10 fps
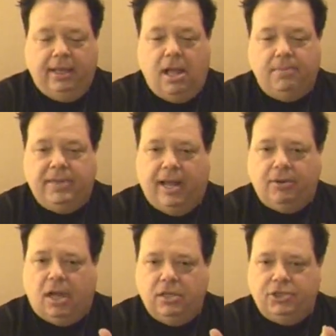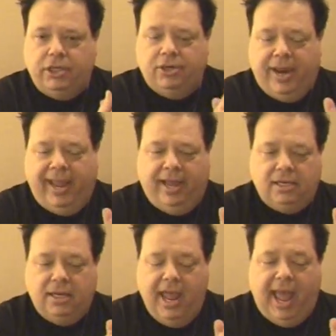come down onto your
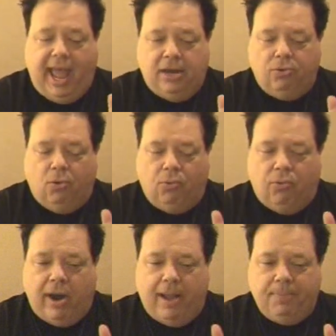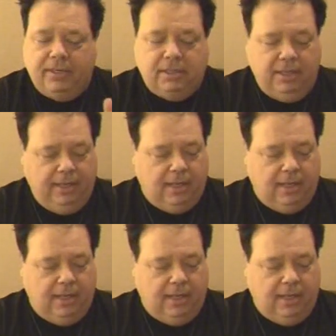hand, and wrap it